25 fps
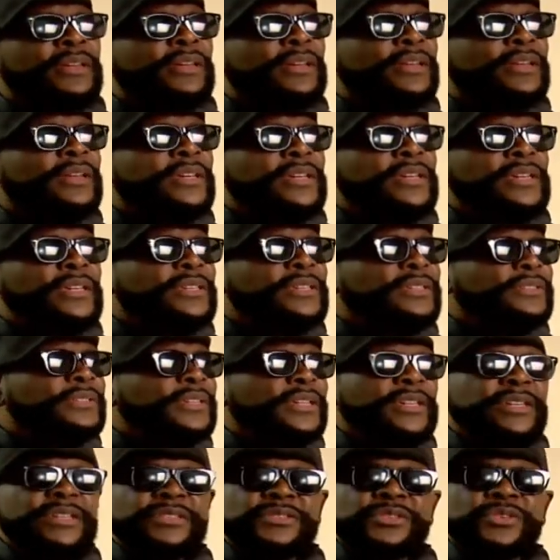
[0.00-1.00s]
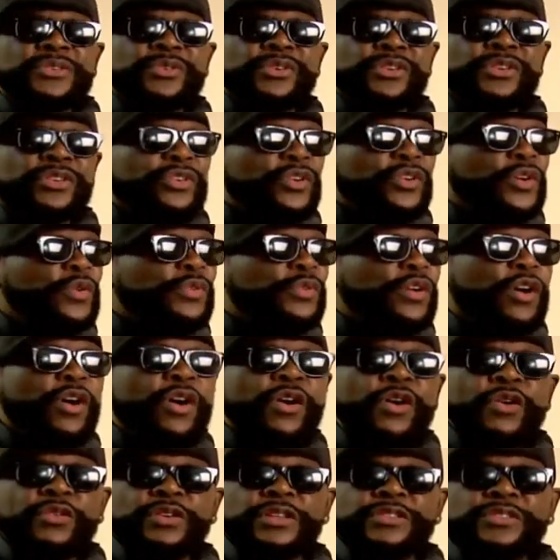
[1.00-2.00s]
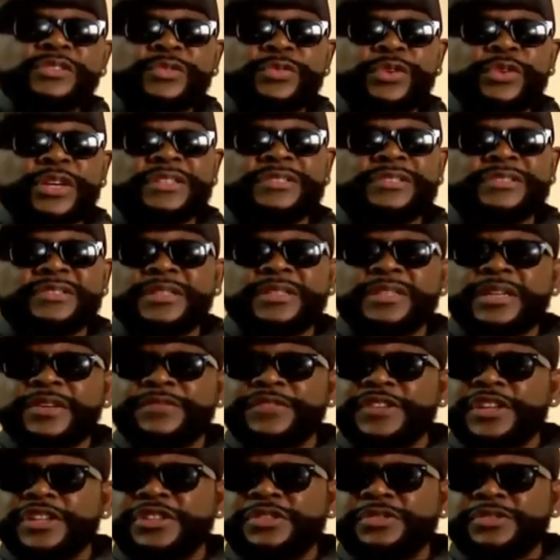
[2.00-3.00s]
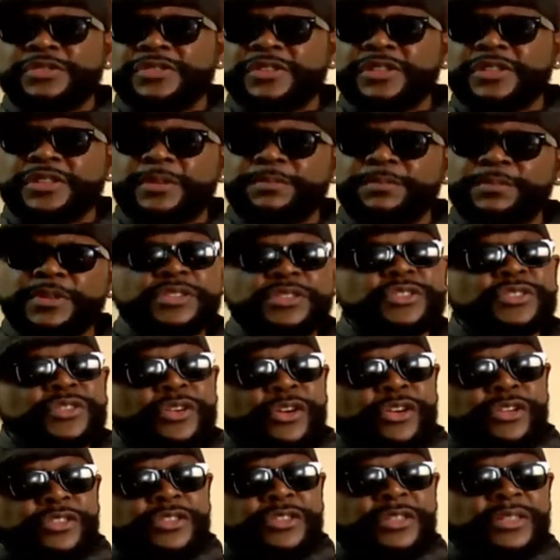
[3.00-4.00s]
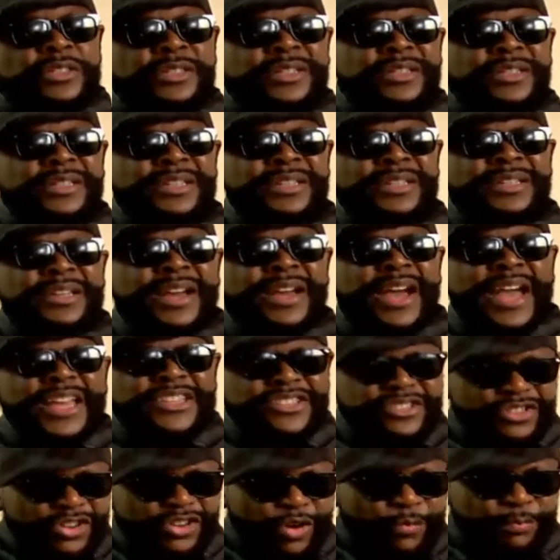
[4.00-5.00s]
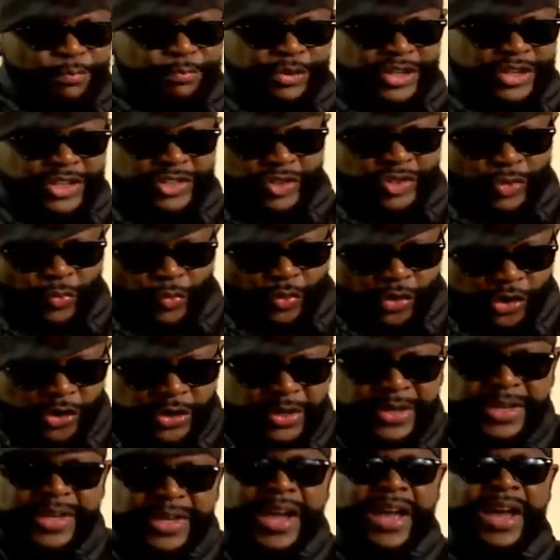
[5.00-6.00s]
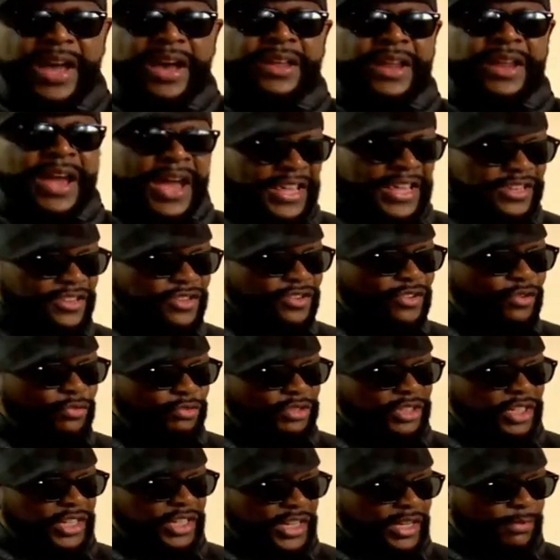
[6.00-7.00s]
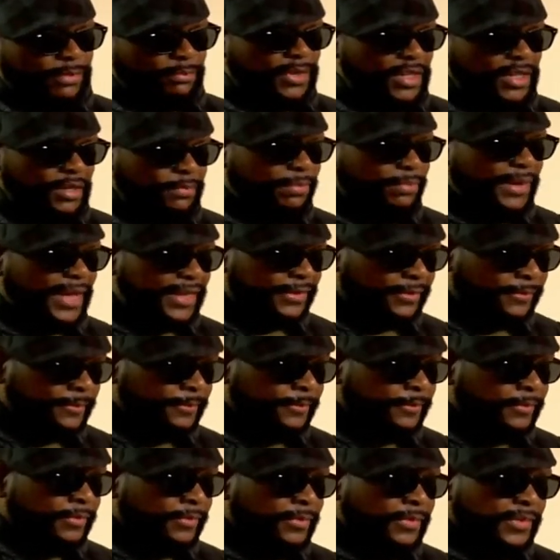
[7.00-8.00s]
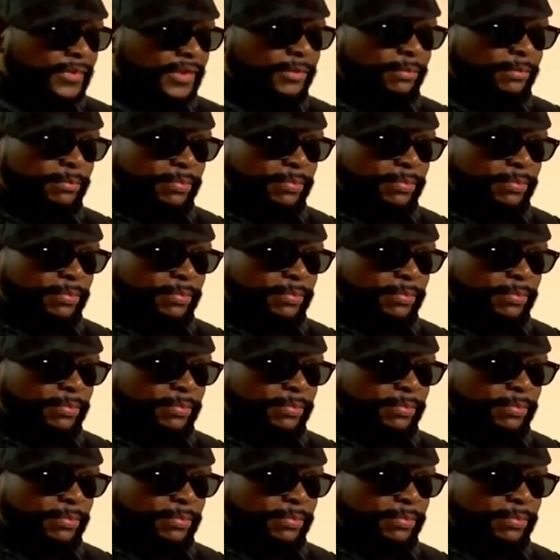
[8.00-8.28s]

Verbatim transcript: and he's going along with all this crooked stuff, then you sitting up in church, how you gonna preach the word of God? How you gonna tell me about the